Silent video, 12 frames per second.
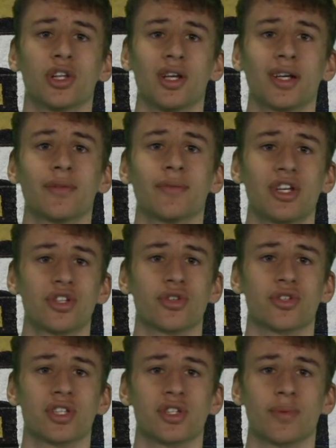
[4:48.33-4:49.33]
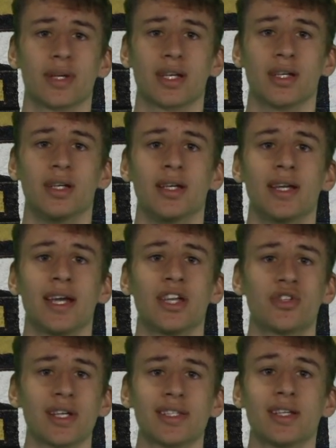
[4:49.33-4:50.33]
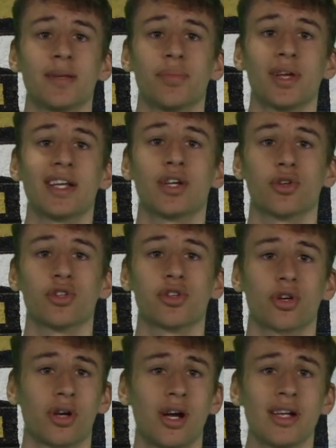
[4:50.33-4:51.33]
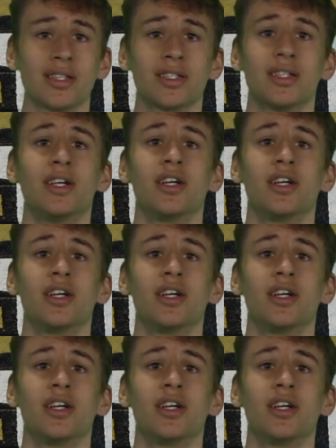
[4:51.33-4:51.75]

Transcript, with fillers: luck at regionals this week. Interested in playing girls lacrosse?